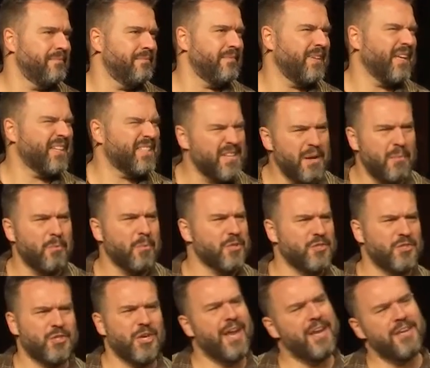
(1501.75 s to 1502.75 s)
Like something
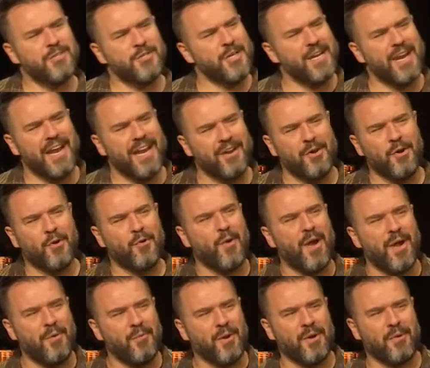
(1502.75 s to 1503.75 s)
was changing. I didn't know
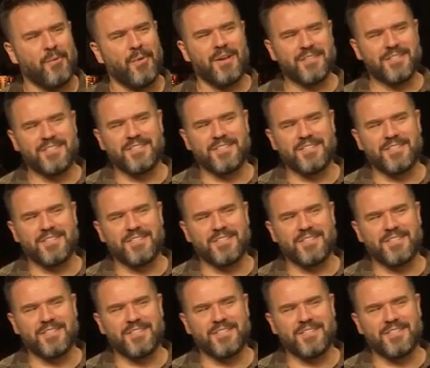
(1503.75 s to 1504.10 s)
quite what it was